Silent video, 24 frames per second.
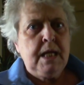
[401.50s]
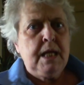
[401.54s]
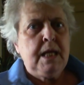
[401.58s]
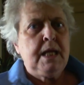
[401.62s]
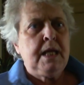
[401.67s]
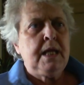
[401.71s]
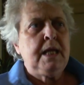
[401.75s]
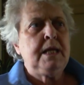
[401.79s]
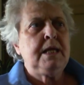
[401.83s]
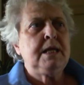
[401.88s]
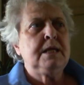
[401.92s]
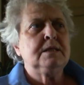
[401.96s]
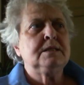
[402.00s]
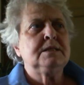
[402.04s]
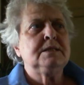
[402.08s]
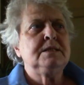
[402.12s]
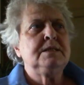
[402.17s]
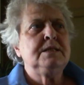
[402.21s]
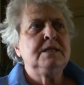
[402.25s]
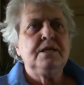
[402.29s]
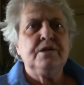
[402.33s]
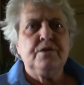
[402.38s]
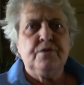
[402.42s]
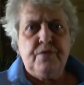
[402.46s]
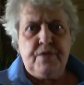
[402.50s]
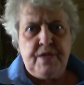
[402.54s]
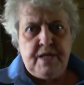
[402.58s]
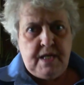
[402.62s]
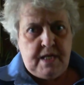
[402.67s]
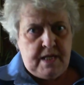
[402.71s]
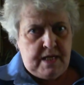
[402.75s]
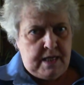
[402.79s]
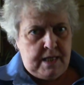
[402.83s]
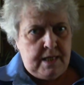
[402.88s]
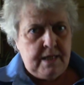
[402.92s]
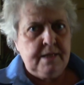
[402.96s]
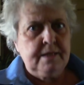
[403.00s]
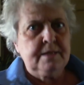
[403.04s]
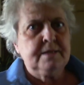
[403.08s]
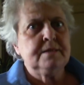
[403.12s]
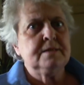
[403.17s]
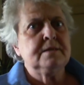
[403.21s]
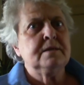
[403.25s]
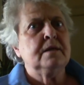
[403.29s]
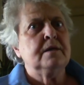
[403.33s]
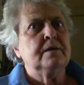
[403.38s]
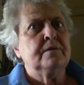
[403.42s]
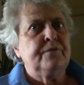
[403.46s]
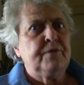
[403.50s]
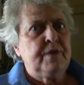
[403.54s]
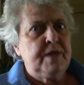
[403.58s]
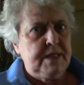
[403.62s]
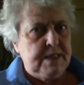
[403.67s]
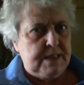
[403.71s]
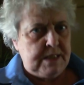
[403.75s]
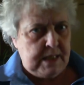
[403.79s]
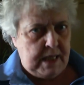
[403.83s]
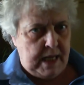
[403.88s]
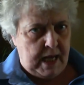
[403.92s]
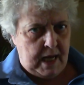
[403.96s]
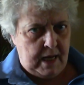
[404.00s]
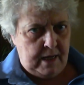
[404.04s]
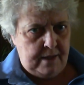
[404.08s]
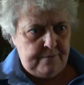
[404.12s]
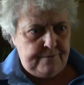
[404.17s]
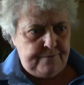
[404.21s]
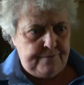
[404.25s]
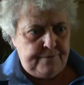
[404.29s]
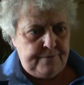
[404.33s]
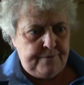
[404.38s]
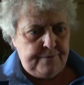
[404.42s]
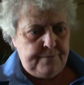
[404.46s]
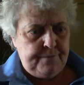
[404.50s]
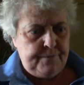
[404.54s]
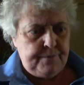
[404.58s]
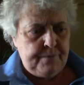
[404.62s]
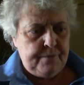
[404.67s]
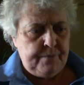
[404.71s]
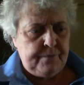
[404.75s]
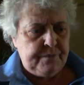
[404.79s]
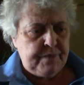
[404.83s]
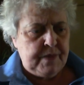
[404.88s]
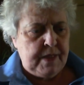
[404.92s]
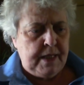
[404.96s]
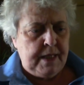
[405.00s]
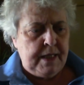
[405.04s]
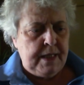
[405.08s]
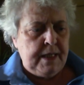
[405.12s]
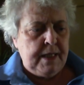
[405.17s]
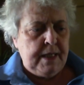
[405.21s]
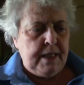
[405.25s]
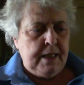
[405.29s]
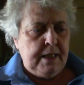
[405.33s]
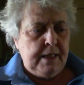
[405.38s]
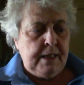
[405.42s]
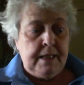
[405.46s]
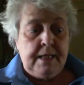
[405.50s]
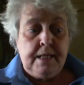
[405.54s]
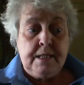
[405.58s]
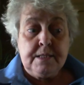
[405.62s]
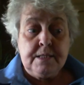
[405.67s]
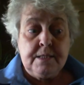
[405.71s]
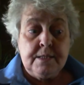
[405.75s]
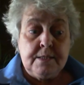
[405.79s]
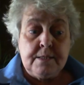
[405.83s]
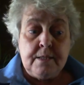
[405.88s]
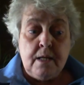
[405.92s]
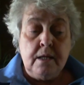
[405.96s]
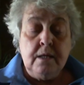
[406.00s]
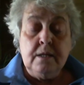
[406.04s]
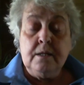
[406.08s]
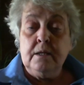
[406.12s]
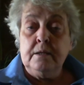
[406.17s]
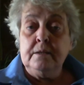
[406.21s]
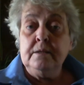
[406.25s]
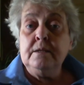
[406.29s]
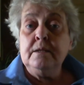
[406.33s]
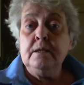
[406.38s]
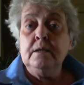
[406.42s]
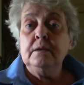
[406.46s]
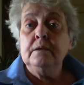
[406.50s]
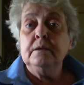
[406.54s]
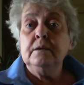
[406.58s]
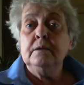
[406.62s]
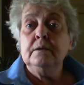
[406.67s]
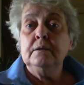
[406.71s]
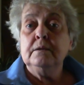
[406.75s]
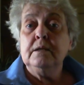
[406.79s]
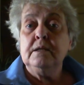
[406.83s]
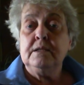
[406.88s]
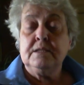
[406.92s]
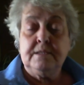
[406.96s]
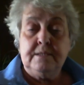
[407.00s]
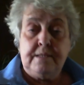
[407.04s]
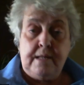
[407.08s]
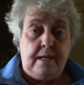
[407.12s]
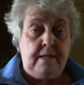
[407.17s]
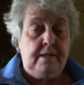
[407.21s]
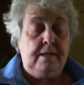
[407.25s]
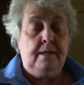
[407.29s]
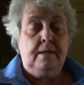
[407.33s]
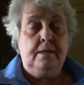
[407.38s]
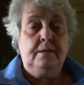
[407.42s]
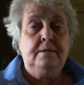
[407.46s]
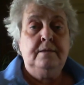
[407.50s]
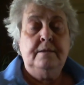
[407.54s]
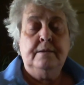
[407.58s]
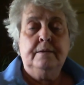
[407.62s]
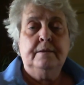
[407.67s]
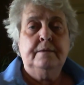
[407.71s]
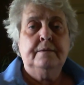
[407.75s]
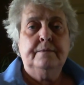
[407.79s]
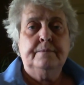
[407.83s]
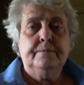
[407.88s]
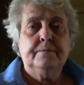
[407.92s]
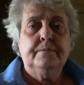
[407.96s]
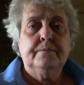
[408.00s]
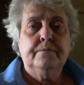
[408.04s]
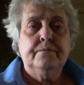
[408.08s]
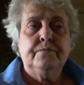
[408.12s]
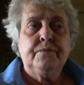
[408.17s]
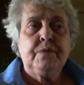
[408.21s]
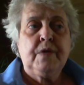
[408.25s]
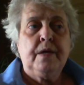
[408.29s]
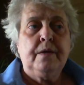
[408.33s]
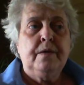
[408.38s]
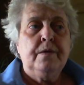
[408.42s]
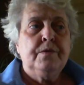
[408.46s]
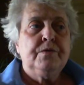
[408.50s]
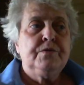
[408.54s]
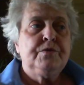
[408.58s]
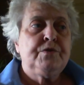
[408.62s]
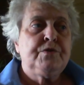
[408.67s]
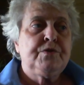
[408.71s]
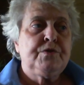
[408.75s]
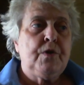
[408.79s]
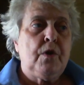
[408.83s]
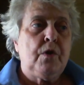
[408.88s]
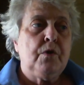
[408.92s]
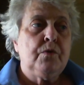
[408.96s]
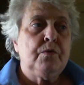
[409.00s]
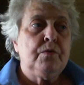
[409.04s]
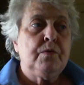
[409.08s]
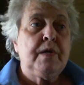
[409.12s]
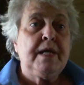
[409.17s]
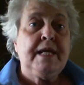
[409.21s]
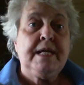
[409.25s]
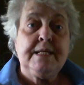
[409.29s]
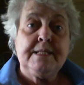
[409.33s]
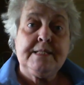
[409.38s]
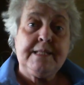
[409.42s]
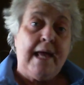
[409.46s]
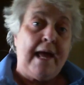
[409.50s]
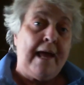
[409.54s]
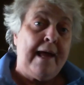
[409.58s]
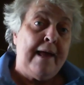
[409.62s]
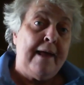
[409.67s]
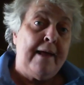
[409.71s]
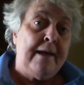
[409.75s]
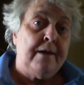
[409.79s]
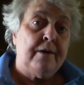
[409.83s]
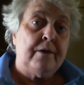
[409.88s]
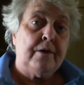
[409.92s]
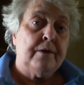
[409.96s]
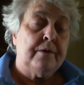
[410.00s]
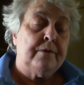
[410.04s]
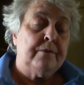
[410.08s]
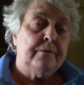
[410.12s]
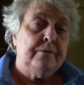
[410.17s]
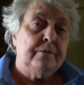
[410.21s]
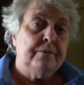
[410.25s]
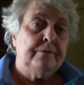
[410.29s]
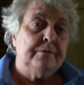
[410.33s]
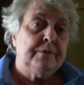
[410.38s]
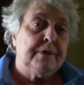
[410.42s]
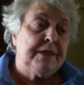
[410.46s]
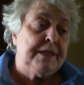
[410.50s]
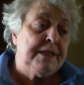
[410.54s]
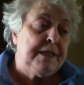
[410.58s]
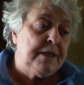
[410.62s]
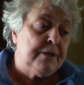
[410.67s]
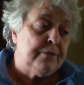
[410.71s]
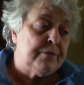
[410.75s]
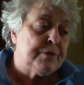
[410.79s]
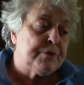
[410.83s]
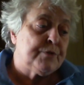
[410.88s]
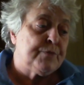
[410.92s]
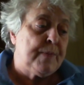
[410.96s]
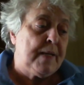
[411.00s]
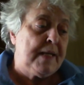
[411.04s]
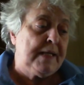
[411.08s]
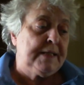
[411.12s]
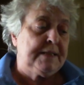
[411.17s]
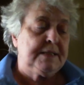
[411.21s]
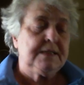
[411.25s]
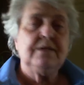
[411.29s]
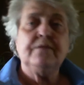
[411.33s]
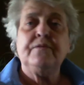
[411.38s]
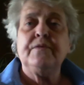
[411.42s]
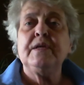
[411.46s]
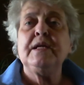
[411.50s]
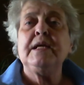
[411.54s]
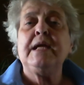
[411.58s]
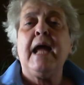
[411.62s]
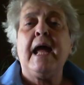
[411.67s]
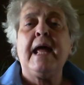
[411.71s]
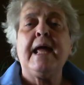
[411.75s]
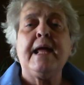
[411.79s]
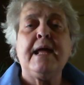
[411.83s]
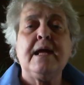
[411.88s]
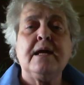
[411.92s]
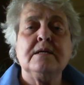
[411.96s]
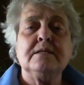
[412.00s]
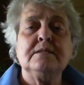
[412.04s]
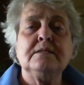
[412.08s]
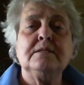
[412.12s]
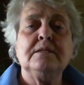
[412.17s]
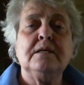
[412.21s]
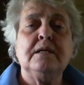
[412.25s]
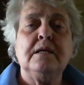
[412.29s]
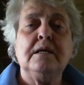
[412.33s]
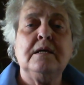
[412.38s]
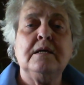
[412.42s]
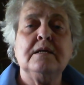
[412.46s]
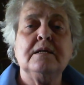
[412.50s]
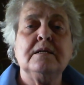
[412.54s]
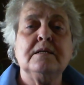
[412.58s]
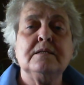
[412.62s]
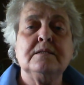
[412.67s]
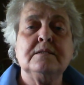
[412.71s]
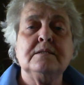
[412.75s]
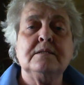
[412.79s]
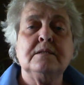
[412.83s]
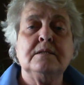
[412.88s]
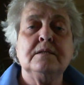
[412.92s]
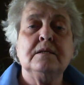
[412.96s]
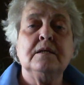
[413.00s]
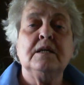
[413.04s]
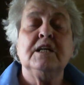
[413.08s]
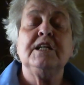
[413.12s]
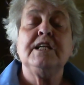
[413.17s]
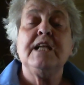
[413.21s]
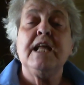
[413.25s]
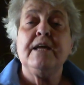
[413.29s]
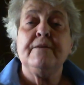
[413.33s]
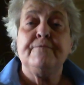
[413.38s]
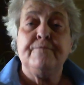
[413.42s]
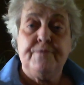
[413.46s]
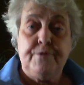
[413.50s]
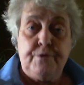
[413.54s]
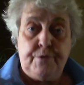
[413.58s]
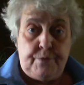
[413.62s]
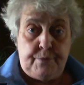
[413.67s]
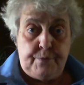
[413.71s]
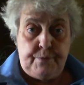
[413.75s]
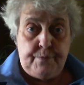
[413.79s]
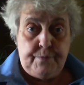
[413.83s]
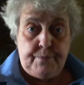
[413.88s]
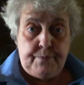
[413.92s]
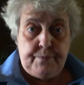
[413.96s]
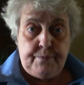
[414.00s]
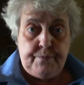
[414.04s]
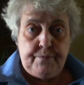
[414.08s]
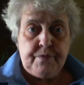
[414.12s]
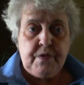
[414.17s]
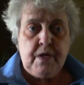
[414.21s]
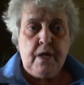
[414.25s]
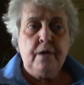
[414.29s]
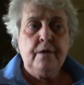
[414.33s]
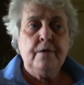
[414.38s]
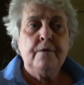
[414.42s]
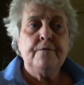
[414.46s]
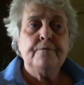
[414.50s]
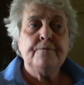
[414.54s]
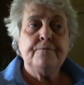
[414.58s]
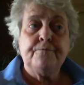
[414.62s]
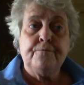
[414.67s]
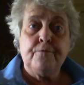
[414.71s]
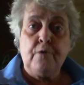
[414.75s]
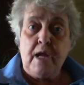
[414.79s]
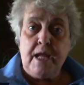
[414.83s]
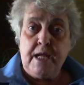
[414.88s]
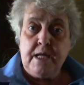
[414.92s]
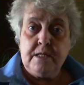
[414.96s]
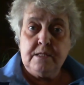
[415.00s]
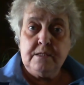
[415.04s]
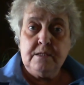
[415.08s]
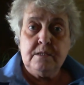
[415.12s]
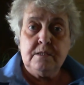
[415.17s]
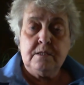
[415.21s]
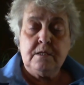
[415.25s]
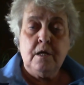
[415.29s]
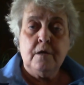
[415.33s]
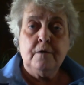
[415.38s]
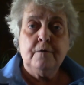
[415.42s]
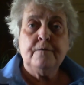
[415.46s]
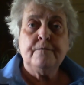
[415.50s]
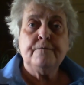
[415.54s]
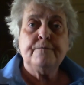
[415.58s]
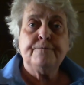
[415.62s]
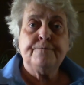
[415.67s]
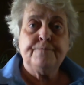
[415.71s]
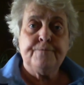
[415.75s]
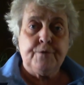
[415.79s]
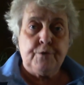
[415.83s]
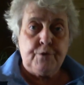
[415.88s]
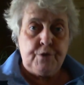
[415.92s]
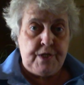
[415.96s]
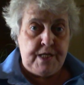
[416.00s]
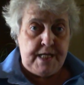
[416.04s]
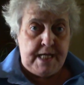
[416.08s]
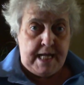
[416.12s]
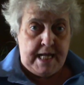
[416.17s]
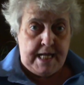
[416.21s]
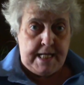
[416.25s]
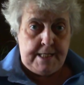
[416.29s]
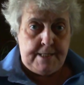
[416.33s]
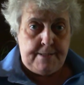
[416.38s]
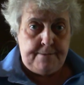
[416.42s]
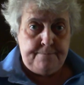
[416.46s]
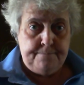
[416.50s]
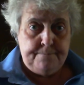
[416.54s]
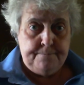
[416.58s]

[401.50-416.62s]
He is near the end of his life. His son is dead, so his heir, the nearest relative he has, is a nephew, Franz Ferdinand.